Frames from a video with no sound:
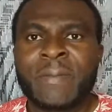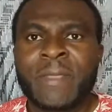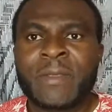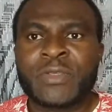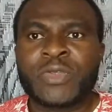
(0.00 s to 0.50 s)

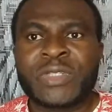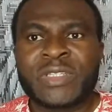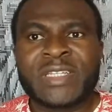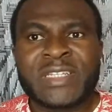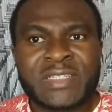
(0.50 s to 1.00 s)
So
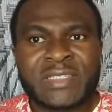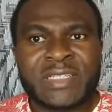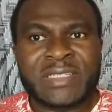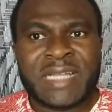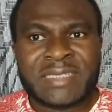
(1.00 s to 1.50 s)

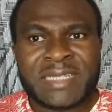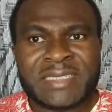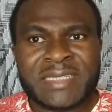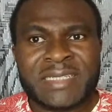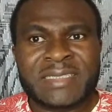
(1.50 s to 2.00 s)
that
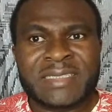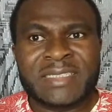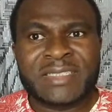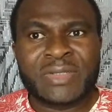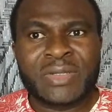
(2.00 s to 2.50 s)
accident is
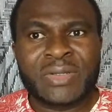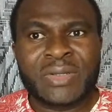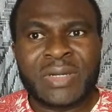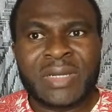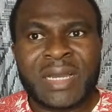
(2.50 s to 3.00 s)
no
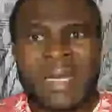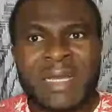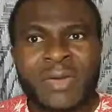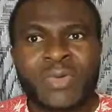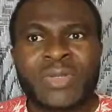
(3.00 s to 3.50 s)
longer
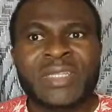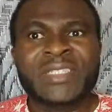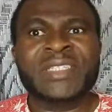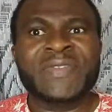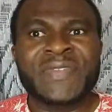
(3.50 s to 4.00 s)
only
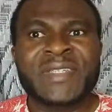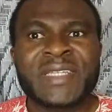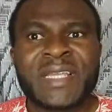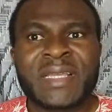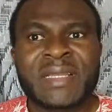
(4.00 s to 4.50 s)
civile.
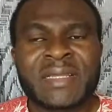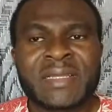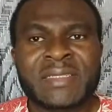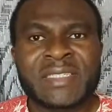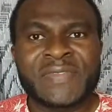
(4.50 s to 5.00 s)

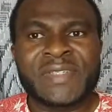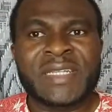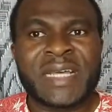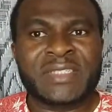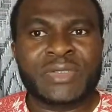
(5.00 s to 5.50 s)
Civile
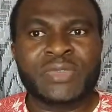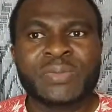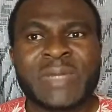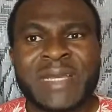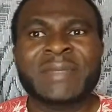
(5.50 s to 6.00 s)
has to do with
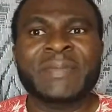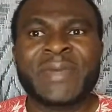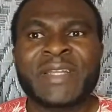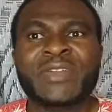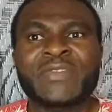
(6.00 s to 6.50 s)
my
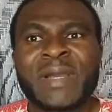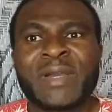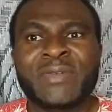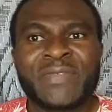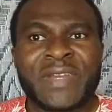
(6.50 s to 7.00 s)
repairing of my own
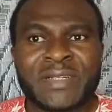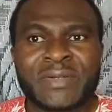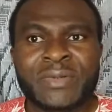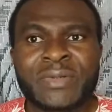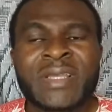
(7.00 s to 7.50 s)

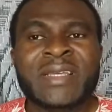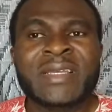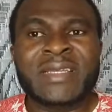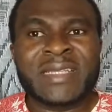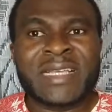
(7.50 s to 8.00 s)
vehicle. It
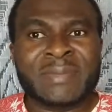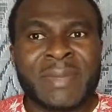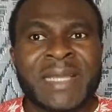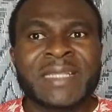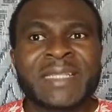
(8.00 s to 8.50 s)
has
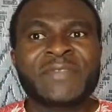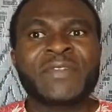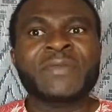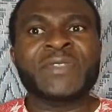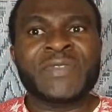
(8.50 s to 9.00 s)
migrated from
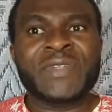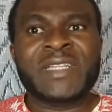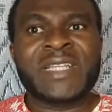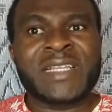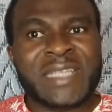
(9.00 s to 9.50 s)
civile. It
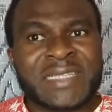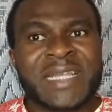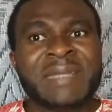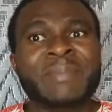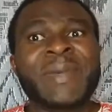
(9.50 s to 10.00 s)
has
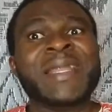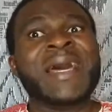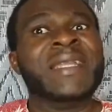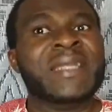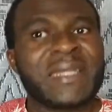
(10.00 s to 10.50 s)
entered
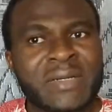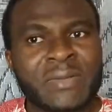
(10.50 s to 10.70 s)
penale now.